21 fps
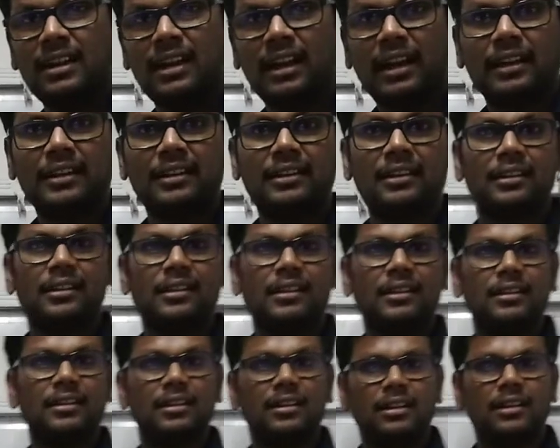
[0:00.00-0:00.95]
And
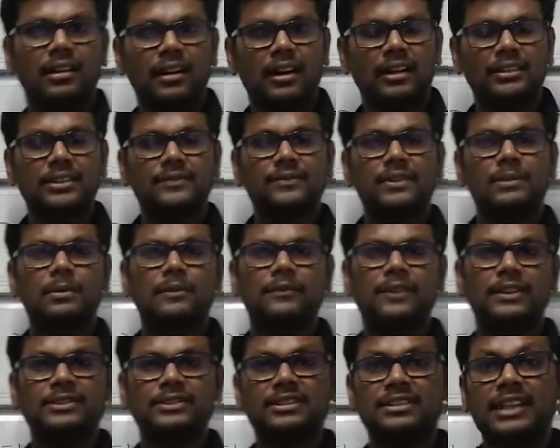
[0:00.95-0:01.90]
other form of
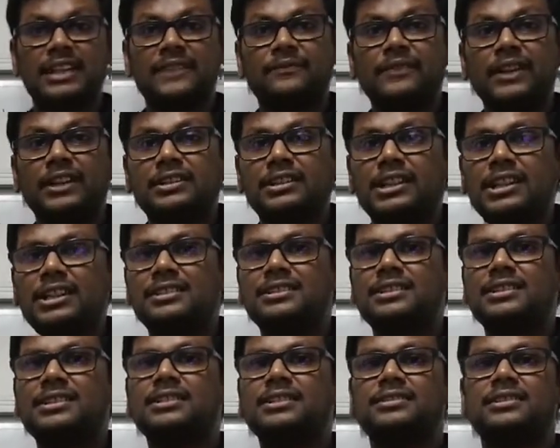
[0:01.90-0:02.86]
assets like
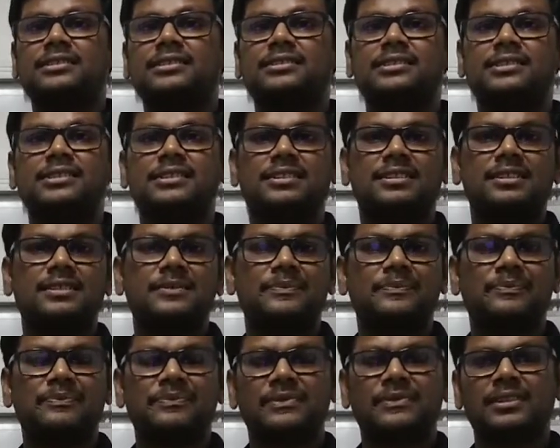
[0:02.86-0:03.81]
fictitious asset.
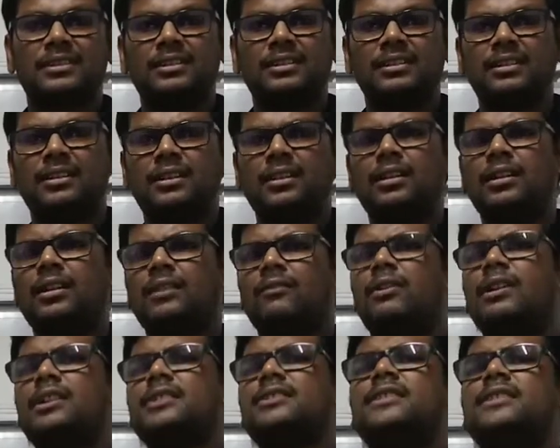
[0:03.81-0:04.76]

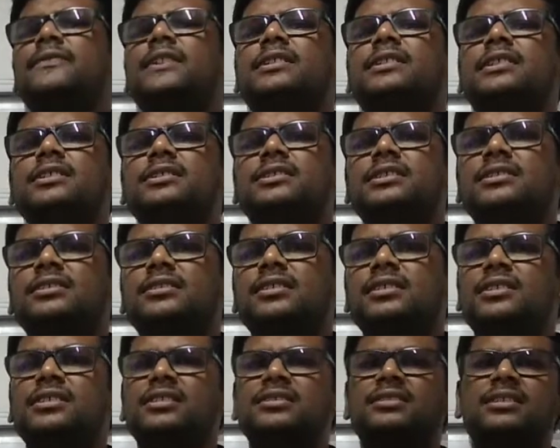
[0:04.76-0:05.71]
What is it, fictitious
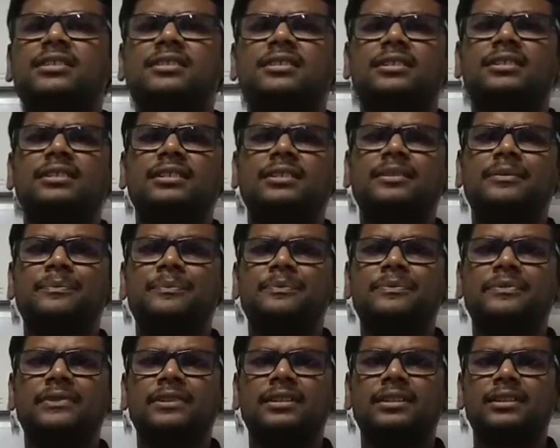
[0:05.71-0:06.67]
assets?
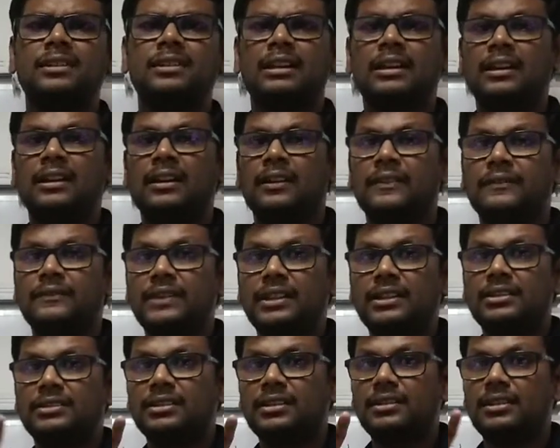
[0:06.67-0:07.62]

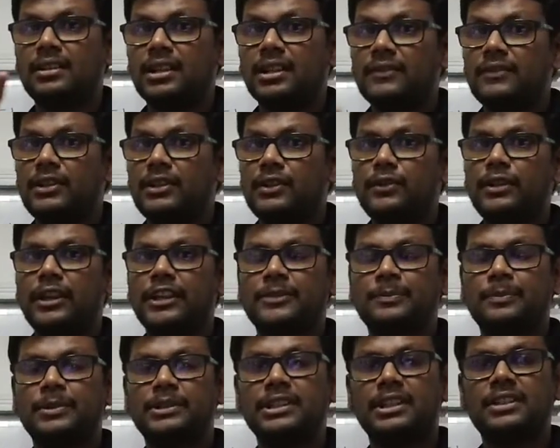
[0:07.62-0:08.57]
Fixed revenue
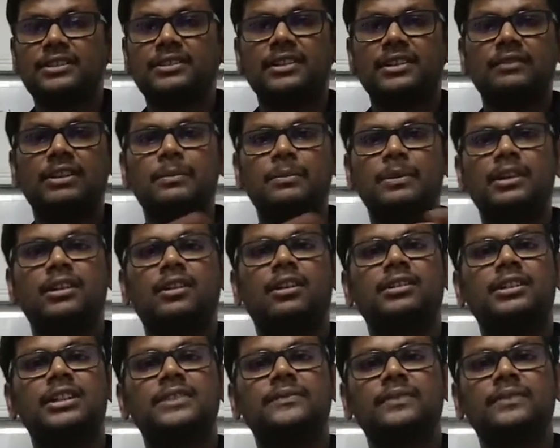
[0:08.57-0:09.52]
expenditure will be
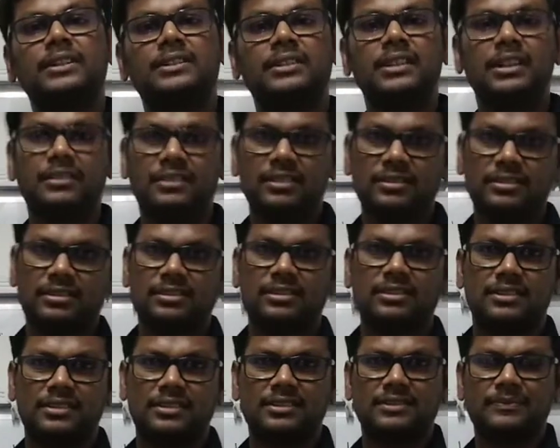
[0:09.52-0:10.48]
called as fictitious
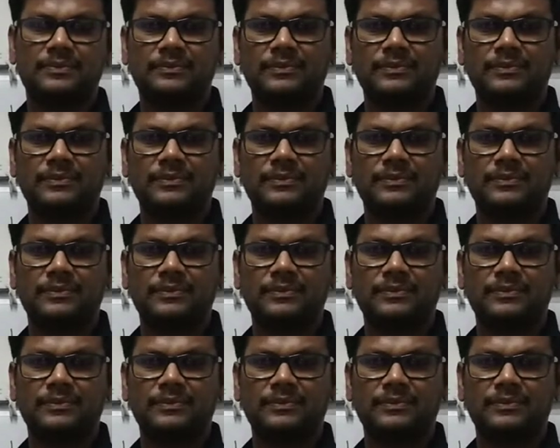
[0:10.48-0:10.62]
assets.